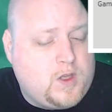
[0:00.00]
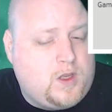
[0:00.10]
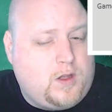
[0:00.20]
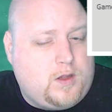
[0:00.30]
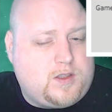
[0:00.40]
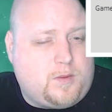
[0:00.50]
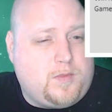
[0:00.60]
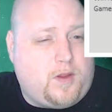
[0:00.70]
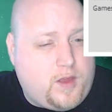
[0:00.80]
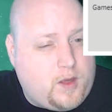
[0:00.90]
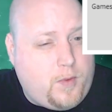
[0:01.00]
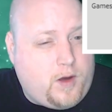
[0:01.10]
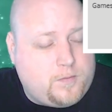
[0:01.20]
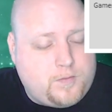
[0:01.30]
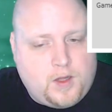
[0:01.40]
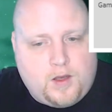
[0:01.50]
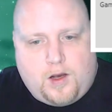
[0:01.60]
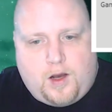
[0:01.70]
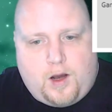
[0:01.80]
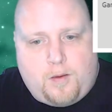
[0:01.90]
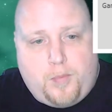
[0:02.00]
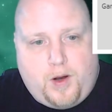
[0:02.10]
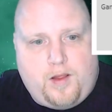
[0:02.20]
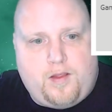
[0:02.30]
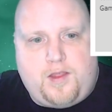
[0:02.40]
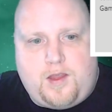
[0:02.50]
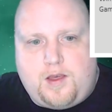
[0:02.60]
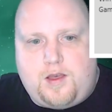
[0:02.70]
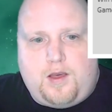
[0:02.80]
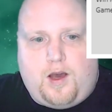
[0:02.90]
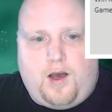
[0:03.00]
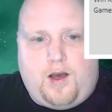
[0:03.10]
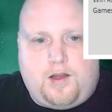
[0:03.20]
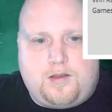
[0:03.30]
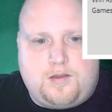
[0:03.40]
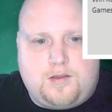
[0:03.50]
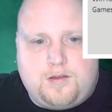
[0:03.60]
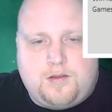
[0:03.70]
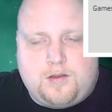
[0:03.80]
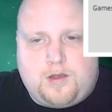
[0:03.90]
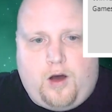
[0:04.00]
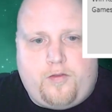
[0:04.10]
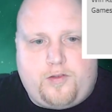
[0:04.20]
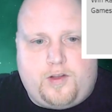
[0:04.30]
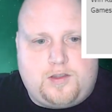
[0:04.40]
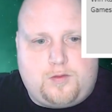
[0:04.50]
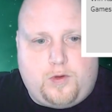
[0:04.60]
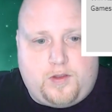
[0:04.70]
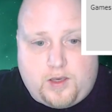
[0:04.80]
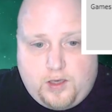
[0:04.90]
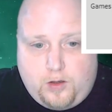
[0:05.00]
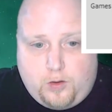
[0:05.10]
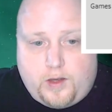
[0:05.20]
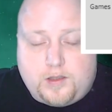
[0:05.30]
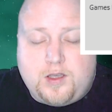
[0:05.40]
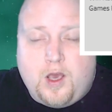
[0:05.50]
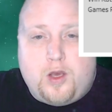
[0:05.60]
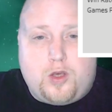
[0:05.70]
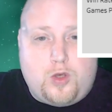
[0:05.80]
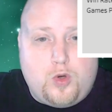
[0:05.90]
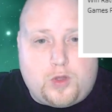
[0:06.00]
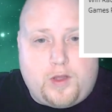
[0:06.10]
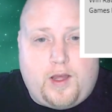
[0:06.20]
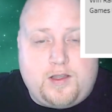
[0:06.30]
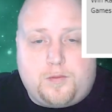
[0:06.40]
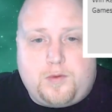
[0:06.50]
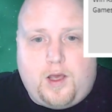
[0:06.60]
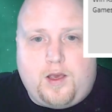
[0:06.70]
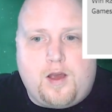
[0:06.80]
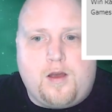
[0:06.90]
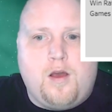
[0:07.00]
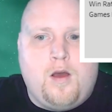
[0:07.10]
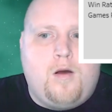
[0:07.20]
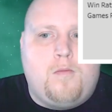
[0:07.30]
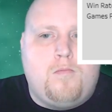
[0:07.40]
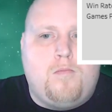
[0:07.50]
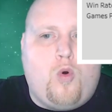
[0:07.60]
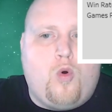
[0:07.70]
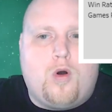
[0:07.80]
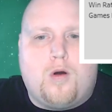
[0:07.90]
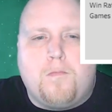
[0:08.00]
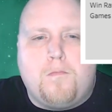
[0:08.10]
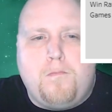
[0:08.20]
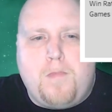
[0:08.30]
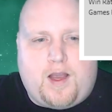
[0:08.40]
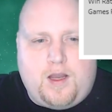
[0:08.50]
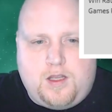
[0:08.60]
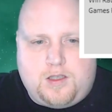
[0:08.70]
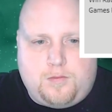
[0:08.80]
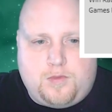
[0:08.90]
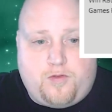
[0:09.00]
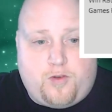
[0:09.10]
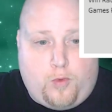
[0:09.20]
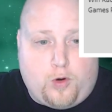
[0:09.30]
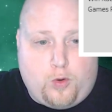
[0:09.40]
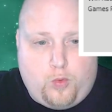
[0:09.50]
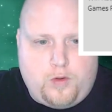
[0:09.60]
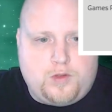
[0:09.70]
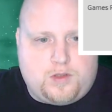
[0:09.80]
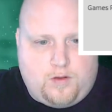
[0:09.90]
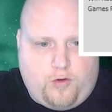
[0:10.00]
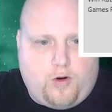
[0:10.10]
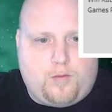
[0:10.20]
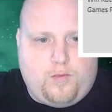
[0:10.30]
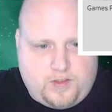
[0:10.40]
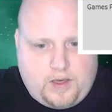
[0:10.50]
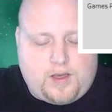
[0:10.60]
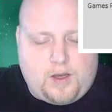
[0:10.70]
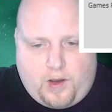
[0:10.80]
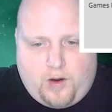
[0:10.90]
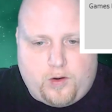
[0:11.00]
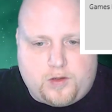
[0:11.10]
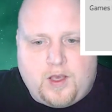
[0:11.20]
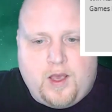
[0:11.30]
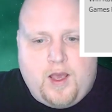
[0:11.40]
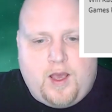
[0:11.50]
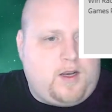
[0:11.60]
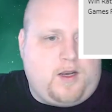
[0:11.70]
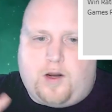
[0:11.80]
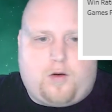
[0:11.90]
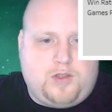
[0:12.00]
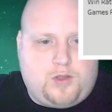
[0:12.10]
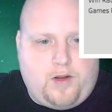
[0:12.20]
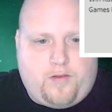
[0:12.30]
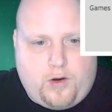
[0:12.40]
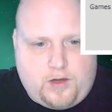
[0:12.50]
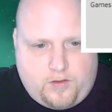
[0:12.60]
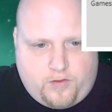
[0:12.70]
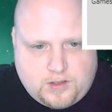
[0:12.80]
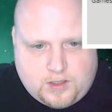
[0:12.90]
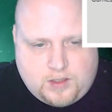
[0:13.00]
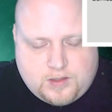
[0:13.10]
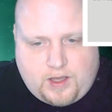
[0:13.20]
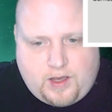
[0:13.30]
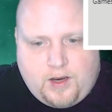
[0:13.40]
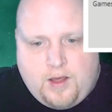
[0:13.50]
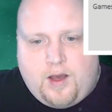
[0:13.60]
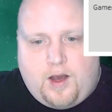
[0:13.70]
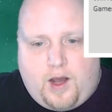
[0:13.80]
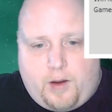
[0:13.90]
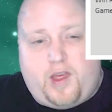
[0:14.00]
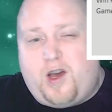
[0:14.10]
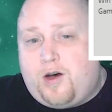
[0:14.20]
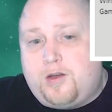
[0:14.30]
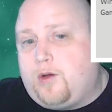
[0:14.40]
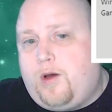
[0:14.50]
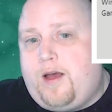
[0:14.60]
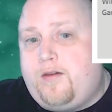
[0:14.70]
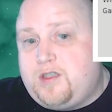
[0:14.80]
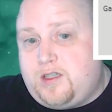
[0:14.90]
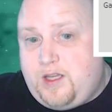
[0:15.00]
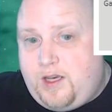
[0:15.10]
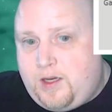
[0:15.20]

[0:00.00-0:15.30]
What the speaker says: It's something to think about. But the Goth list with the kill rigs usually ends up taking more mechanisms for mortal wounds in the form of psychic powers, and Necrons don't have a great defense against that. They also have Satan.